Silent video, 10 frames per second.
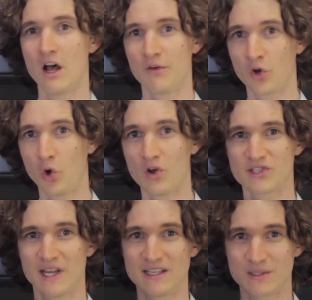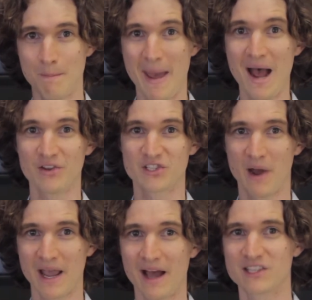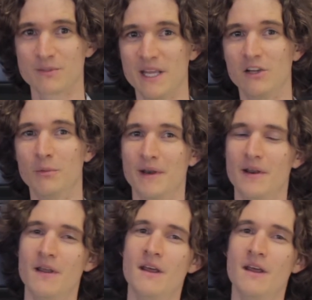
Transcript: Of course, it's Maus by Art Spiegelman.